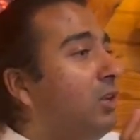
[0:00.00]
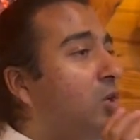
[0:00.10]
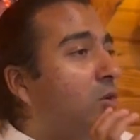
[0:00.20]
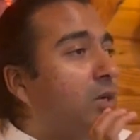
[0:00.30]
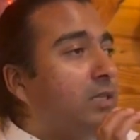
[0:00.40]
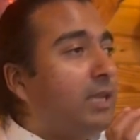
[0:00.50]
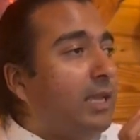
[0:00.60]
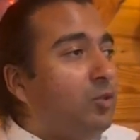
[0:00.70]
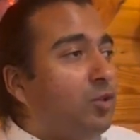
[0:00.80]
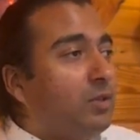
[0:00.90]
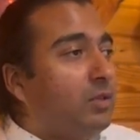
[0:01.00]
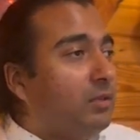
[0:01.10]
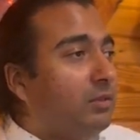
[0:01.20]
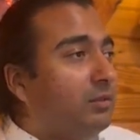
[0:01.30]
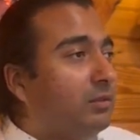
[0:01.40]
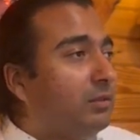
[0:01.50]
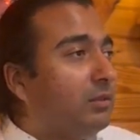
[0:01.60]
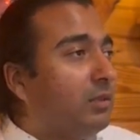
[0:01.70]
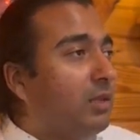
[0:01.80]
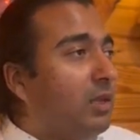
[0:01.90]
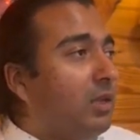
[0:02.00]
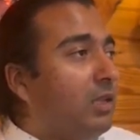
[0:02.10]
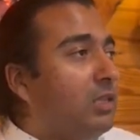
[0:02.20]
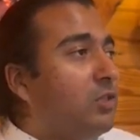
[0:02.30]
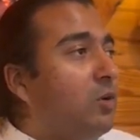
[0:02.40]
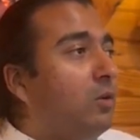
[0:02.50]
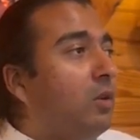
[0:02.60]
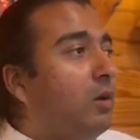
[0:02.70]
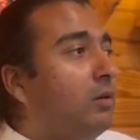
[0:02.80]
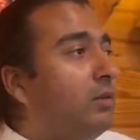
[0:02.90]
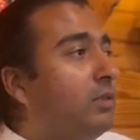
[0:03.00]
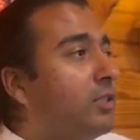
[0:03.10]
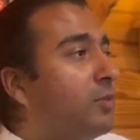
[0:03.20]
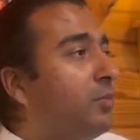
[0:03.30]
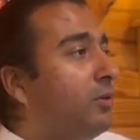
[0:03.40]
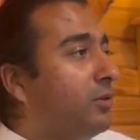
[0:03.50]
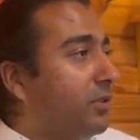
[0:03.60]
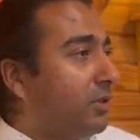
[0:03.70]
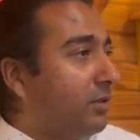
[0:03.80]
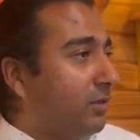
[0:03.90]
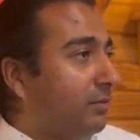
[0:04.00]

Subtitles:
Your attention is no longer dispersed,